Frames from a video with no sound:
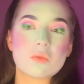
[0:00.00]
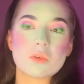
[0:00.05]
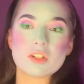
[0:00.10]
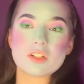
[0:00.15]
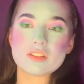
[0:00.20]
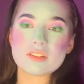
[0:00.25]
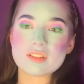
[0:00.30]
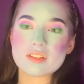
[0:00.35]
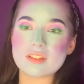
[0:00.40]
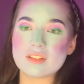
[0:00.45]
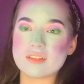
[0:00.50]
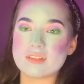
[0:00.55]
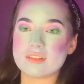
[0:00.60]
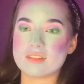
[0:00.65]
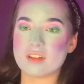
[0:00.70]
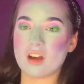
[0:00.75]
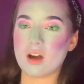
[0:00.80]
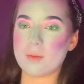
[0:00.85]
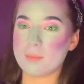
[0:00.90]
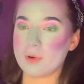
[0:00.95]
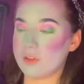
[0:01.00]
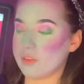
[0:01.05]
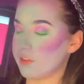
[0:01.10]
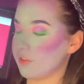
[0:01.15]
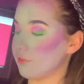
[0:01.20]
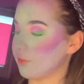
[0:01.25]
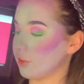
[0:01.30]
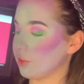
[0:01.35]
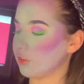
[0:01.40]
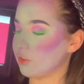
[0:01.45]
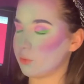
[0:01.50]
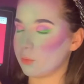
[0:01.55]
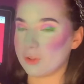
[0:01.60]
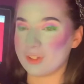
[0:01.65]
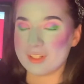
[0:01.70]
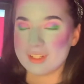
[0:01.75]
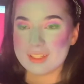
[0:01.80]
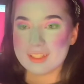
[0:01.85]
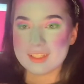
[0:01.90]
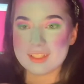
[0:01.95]
just gonna stop on the first one
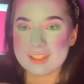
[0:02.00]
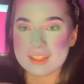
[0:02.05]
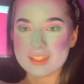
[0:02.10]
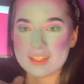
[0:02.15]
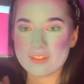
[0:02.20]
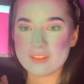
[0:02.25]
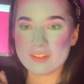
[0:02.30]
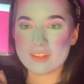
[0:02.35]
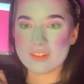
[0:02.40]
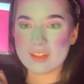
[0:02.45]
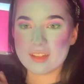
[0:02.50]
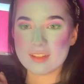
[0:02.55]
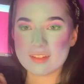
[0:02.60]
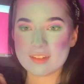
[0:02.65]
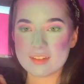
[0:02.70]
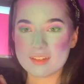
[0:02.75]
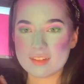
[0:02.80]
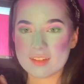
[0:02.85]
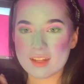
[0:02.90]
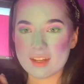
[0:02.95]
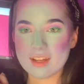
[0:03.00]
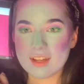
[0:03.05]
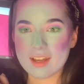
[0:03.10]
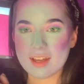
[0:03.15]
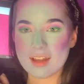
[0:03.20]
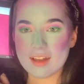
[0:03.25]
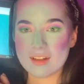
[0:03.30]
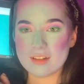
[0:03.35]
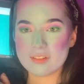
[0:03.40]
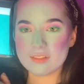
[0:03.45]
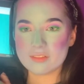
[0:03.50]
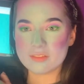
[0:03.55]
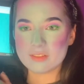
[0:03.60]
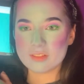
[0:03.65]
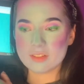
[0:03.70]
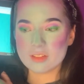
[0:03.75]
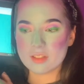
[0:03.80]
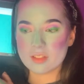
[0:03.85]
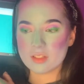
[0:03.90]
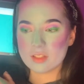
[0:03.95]
it gives us that I have.
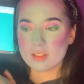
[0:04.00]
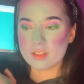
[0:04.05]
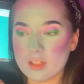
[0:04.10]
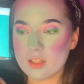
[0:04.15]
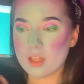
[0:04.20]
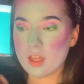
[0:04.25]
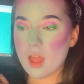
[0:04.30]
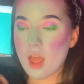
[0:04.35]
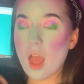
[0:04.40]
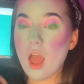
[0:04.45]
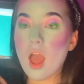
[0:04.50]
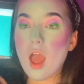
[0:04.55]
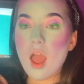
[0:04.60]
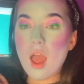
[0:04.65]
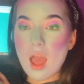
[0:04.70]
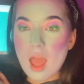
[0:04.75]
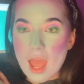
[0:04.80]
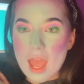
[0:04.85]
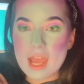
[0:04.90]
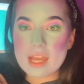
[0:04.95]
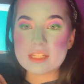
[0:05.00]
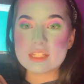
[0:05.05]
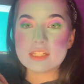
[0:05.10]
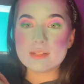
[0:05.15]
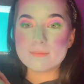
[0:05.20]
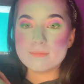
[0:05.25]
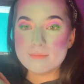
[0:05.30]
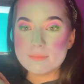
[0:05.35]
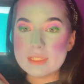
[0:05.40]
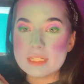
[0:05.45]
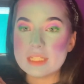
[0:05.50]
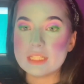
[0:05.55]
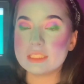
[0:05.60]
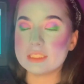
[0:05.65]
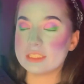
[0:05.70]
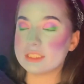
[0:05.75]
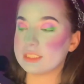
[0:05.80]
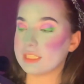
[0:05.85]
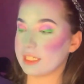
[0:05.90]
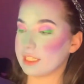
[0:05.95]
And it immediately
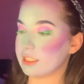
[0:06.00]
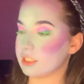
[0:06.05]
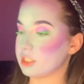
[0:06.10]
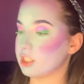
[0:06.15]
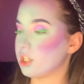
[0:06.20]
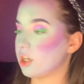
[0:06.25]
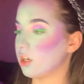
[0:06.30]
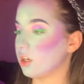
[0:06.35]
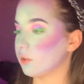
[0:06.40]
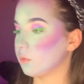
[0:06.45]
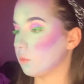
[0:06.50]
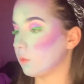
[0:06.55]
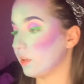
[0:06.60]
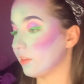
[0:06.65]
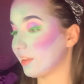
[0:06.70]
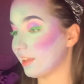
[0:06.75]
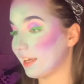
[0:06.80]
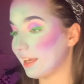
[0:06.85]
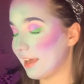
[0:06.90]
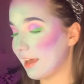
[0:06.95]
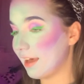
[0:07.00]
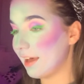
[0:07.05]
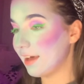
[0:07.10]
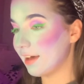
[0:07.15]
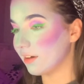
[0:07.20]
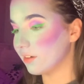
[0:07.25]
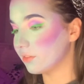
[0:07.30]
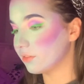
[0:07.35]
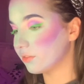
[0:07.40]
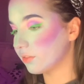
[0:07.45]
landed on one I have.